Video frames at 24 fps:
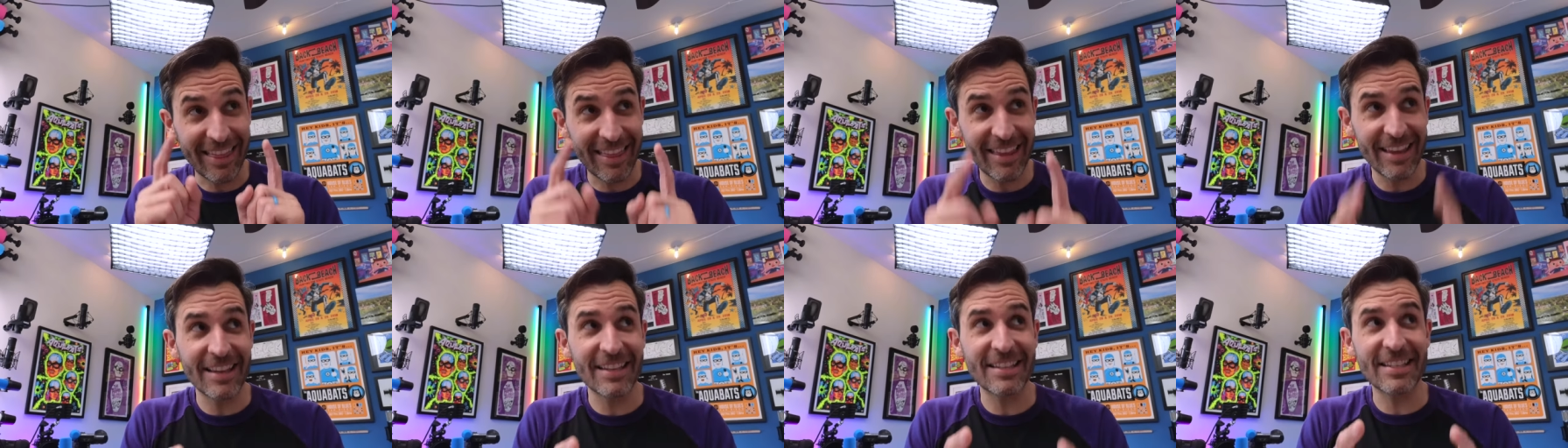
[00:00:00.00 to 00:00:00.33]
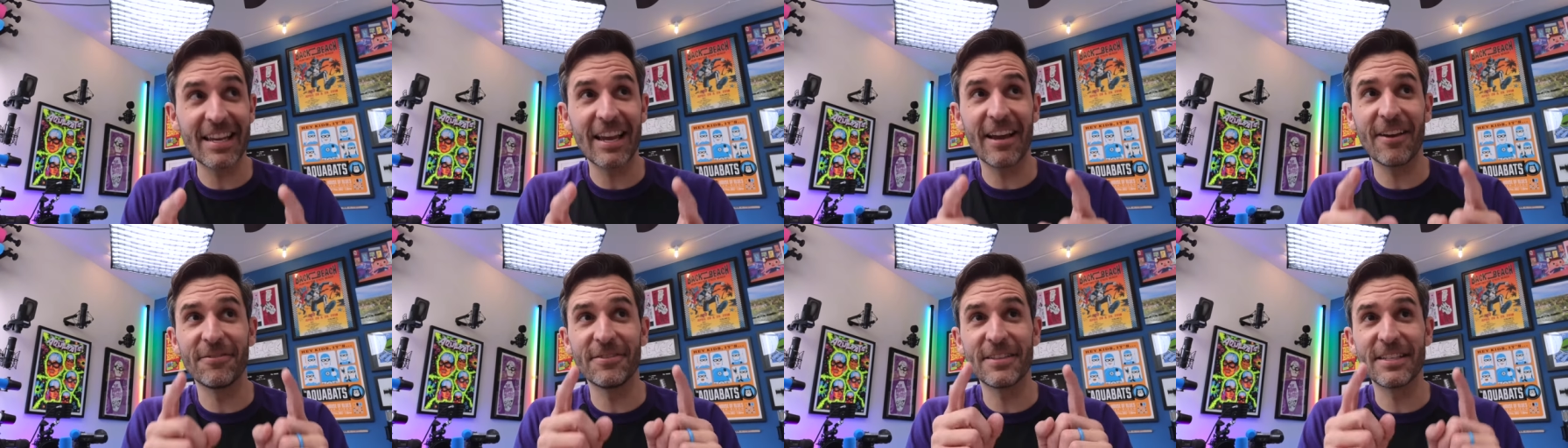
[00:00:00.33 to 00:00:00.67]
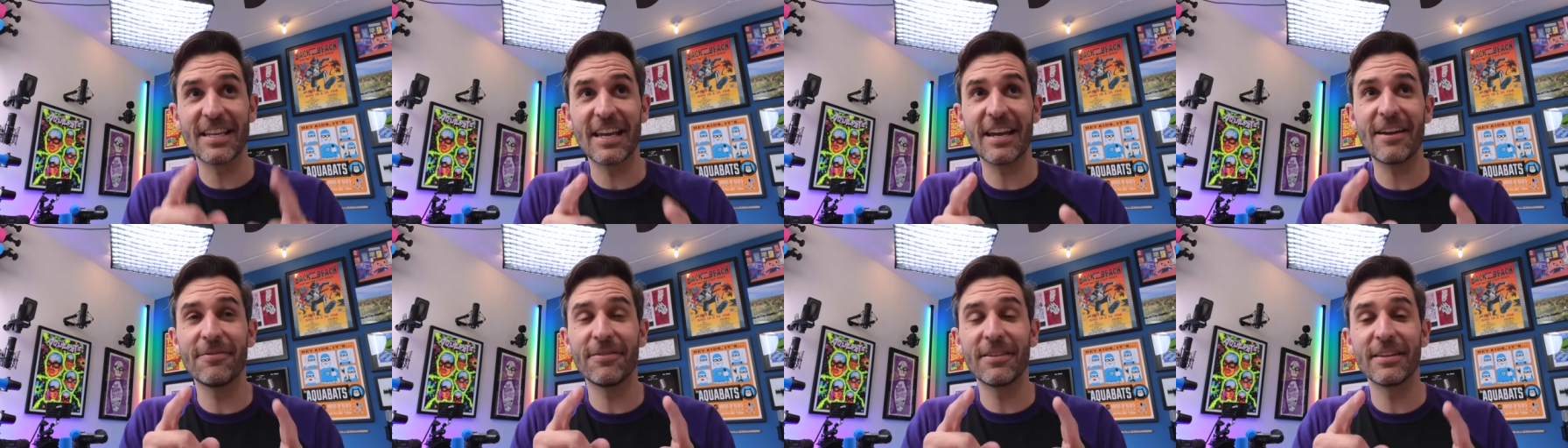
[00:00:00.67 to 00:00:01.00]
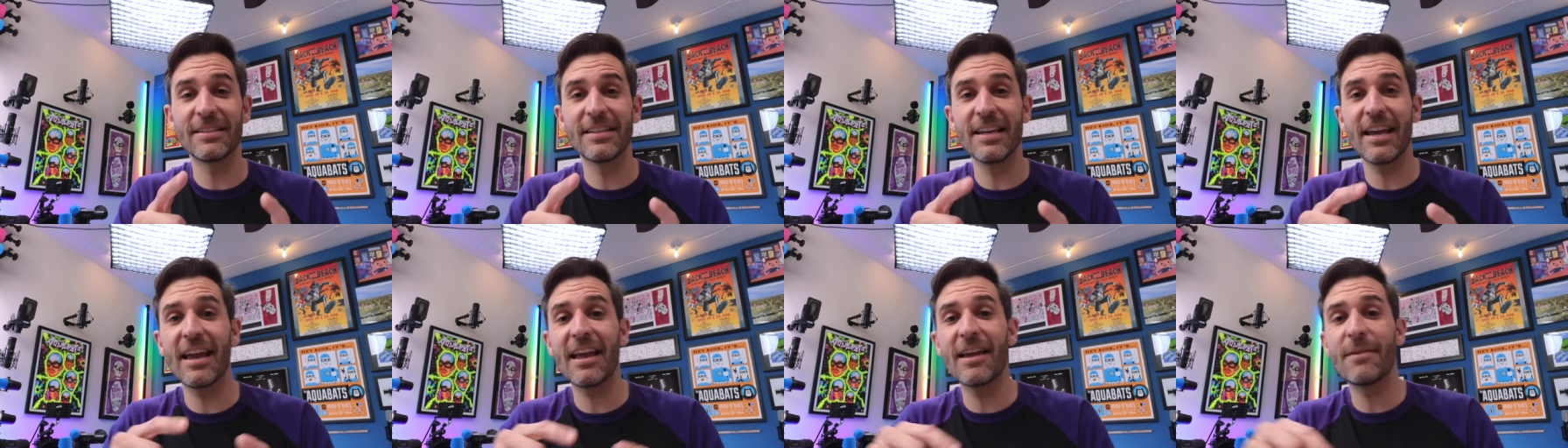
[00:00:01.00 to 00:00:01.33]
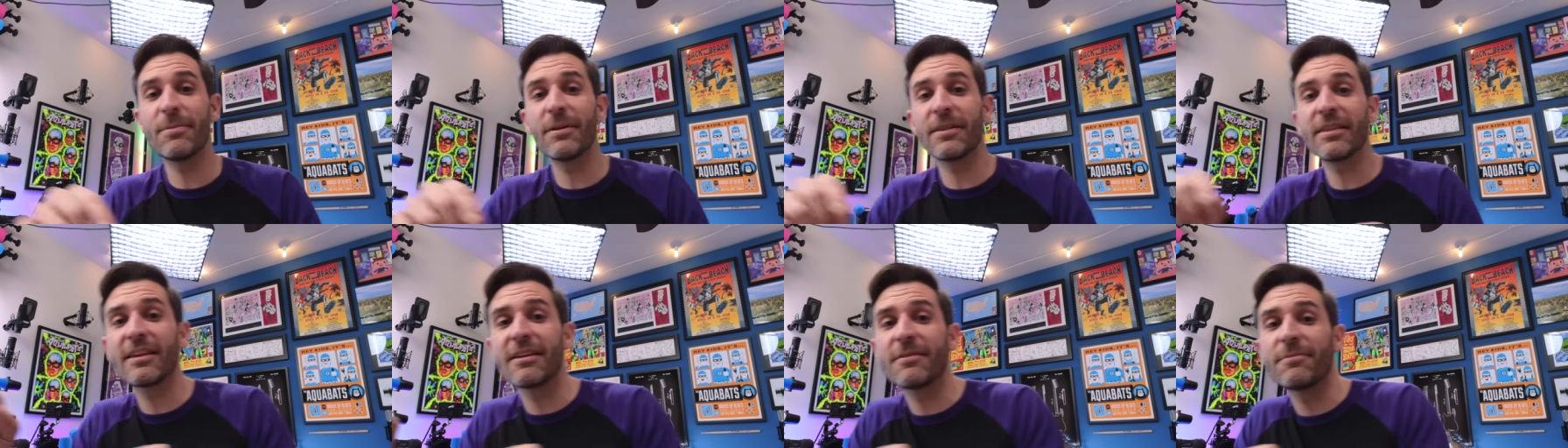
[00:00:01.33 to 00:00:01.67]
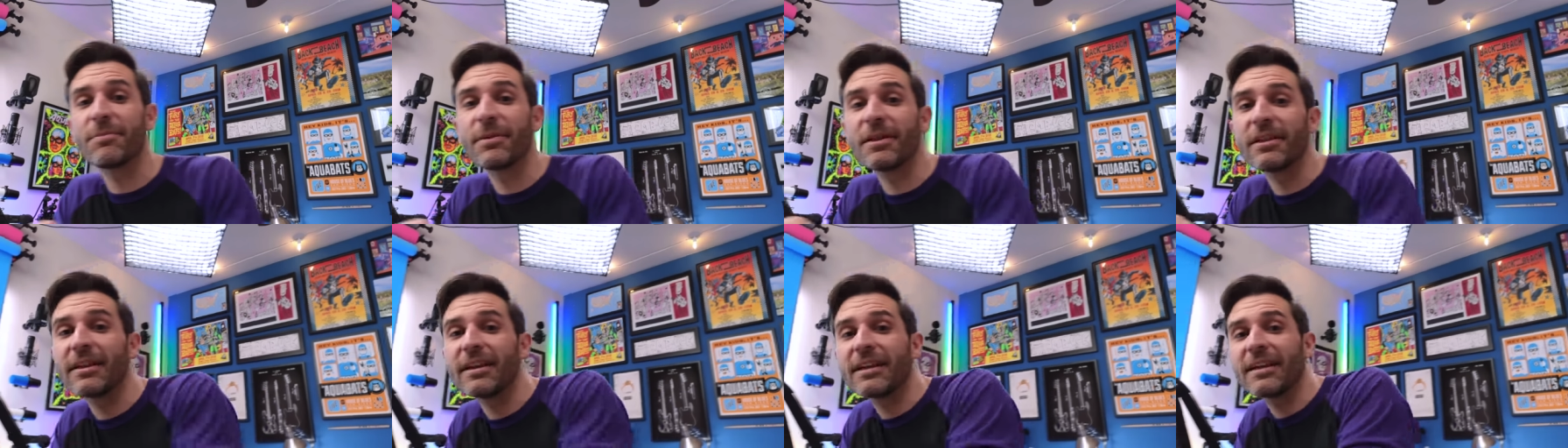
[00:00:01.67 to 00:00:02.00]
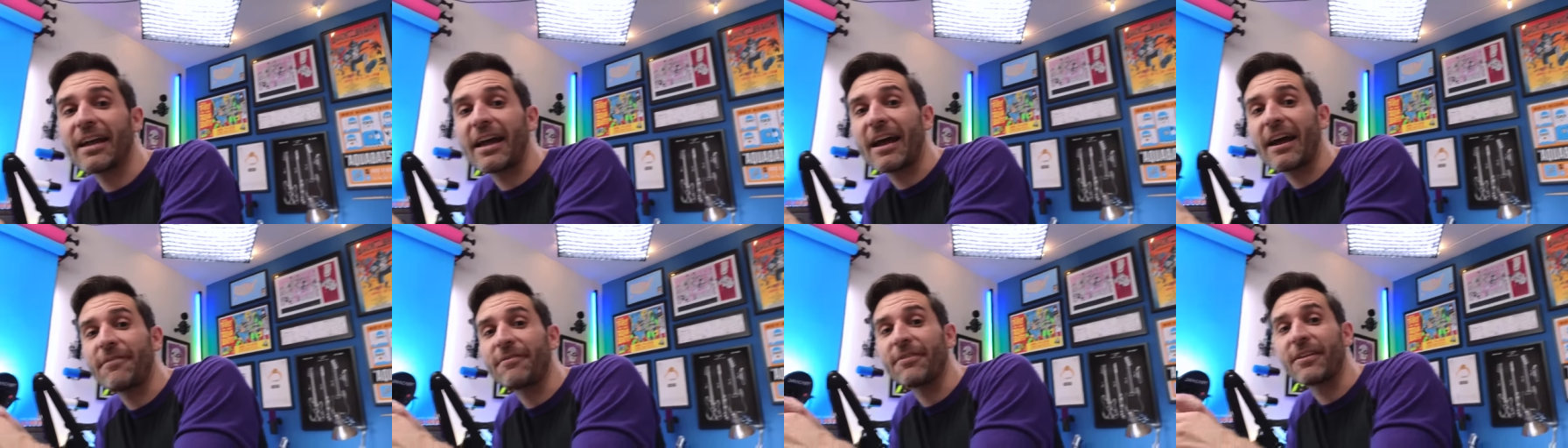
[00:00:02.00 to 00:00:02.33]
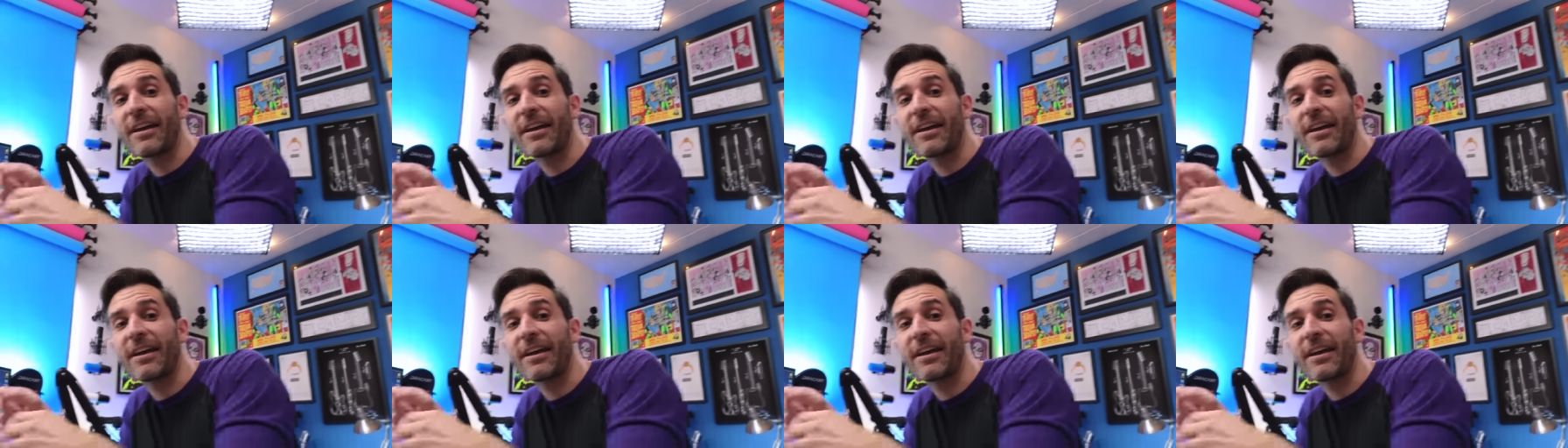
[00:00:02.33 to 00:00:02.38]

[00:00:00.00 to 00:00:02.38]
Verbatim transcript: this have saved the day, but the ability to have the